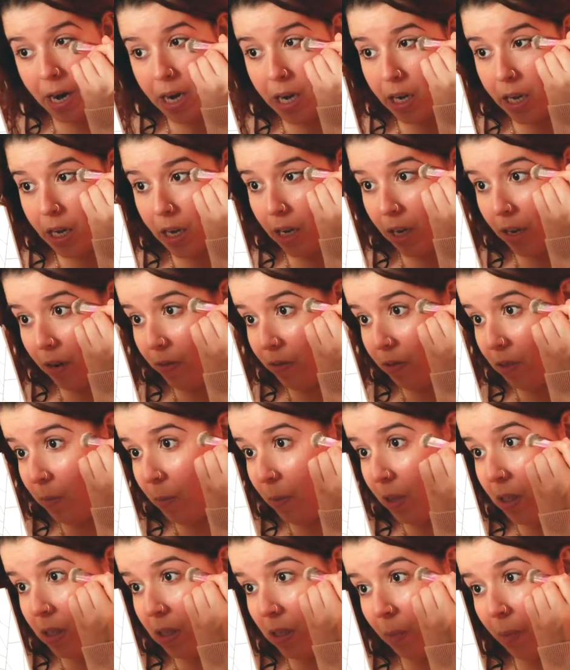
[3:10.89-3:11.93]
It gives
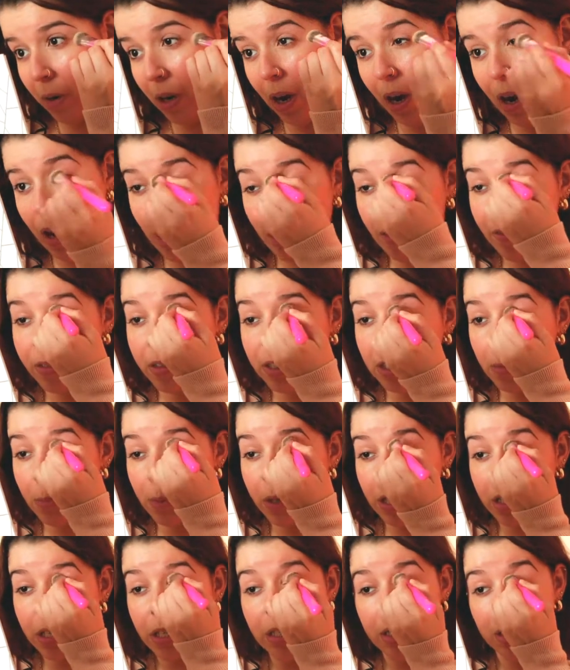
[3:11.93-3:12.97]
me some coverage
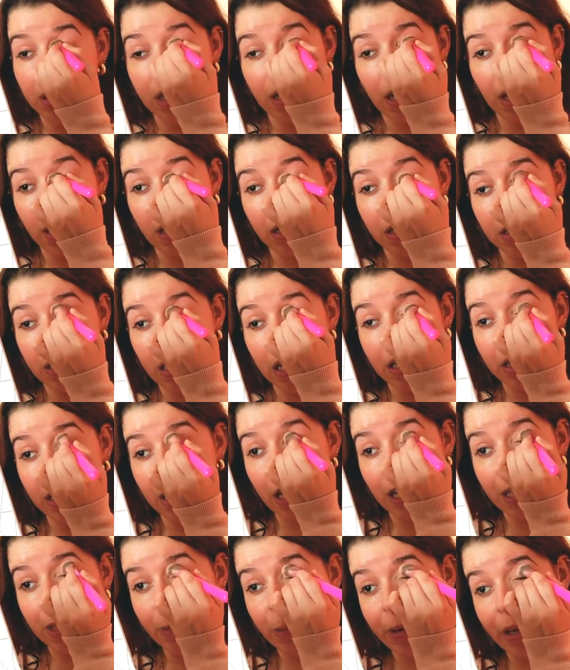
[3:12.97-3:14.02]
because I did not take
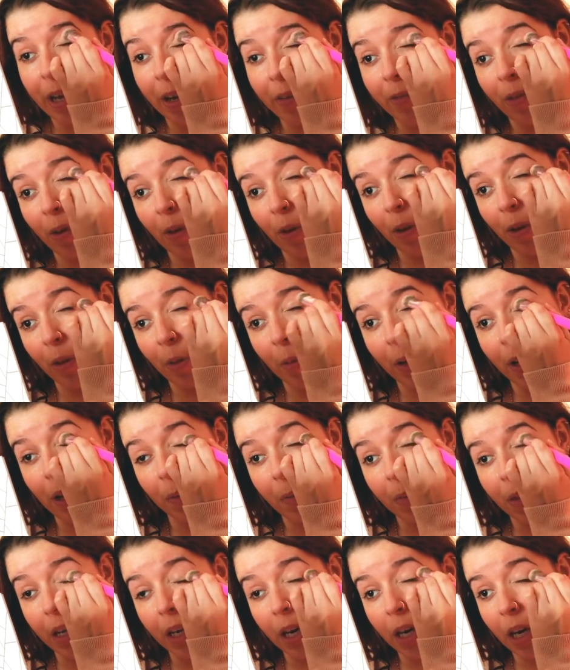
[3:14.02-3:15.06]
the SPF all the way
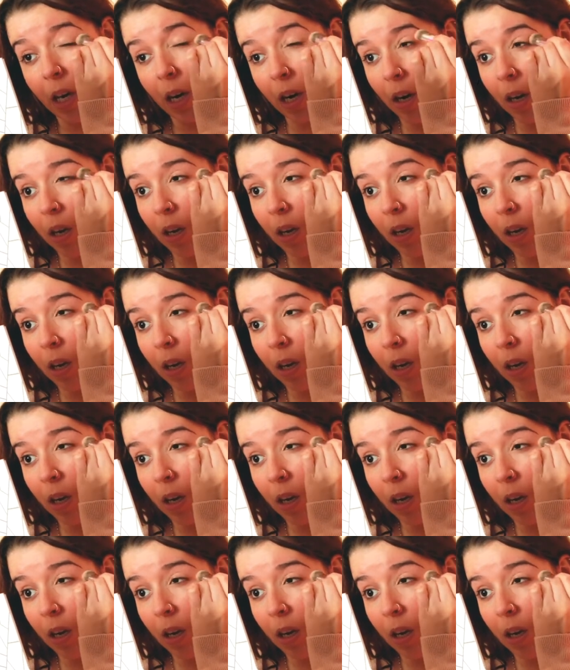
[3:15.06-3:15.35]
up there.